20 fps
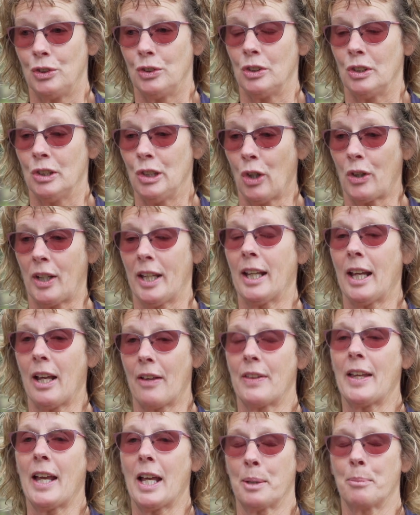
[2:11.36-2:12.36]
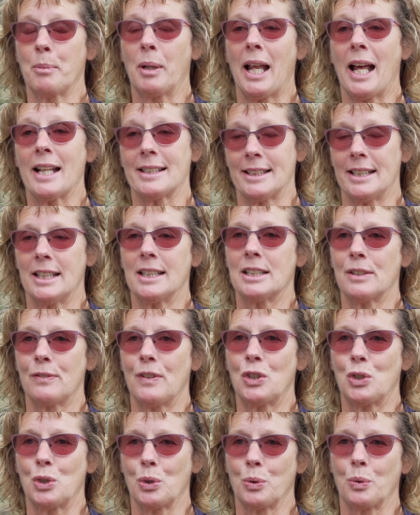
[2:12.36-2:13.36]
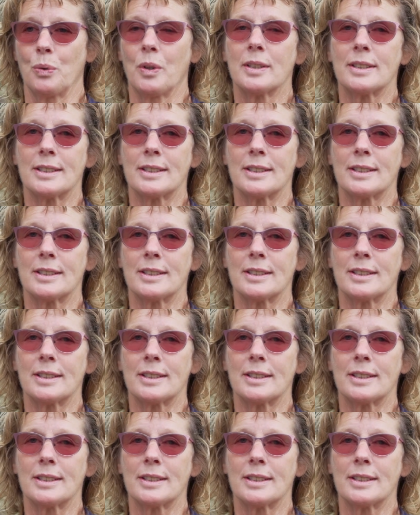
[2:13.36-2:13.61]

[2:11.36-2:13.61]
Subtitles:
looking at the animal as an individual.